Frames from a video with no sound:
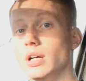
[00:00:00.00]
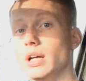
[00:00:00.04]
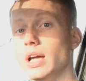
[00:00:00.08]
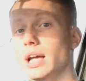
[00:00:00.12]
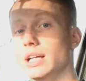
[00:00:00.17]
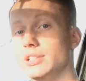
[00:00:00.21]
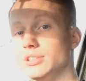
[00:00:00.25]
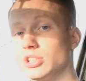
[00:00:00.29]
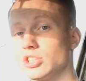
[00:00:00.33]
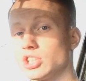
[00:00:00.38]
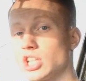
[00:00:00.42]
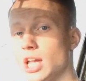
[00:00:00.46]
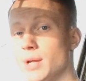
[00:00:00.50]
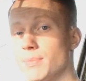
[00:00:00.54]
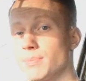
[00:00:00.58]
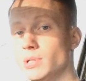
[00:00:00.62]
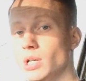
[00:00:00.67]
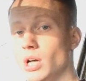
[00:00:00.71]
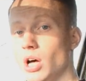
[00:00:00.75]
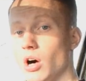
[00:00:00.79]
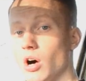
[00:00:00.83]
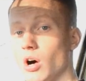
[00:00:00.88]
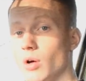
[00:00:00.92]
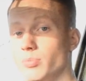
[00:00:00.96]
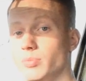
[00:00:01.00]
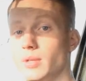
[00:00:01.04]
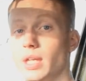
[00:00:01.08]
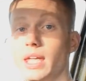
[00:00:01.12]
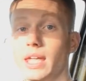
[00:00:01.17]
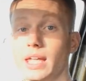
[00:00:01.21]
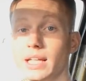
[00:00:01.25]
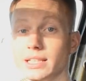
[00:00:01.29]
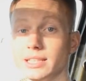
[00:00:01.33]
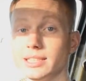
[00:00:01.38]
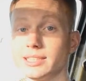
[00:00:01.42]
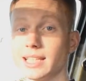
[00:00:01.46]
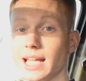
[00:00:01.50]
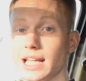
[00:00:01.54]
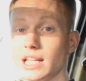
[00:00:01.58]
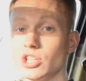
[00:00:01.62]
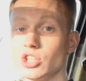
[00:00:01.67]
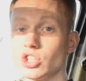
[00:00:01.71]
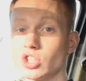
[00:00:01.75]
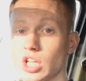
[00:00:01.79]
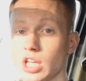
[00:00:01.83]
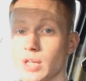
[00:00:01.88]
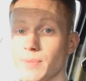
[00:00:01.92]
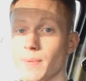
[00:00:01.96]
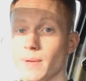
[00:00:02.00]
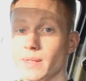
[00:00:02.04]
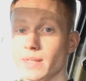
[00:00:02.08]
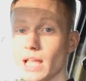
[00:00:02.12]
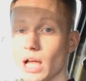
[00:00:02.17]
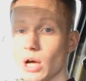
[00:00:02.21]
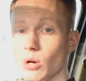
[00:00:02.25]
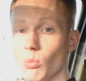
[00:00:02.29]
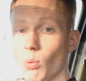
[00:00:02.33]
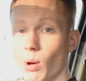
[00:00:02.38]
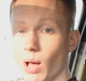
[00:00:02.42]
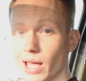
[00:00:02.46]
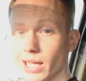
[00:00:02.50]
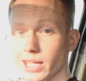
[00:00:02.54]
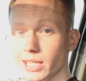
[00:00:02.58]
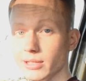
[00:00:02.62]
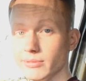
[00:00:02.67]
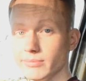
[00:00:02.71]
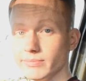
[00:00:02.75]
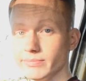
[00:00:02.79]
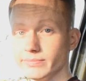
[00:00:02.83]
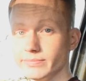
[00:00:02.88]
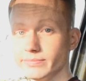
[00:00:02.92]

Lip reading: It's a cheap car, it stays cheap in that way.